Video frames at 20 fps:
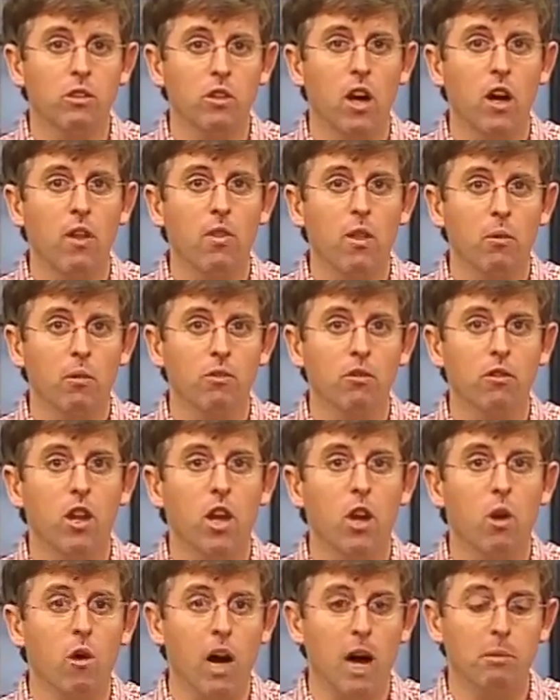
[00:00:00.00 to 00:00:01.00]
thought there was
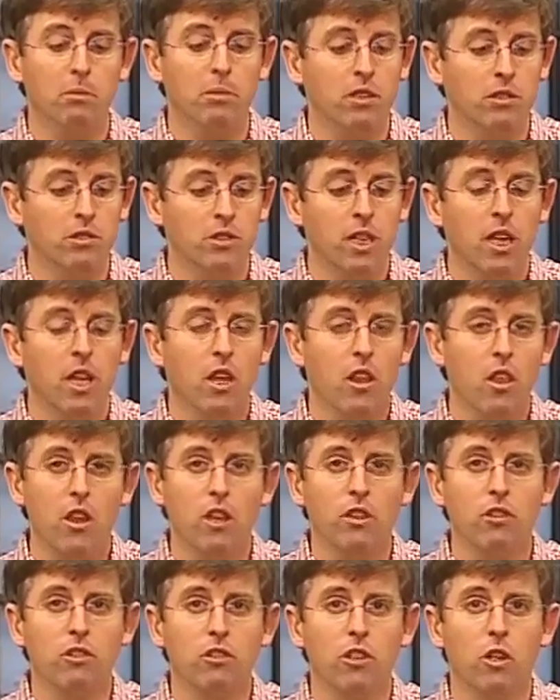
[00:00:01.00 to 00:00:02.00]
no options,
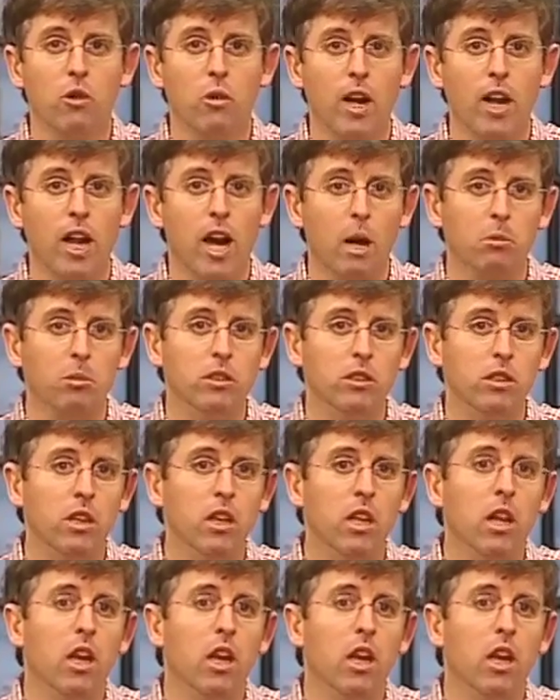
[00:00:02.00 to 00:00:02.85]
this is a great option.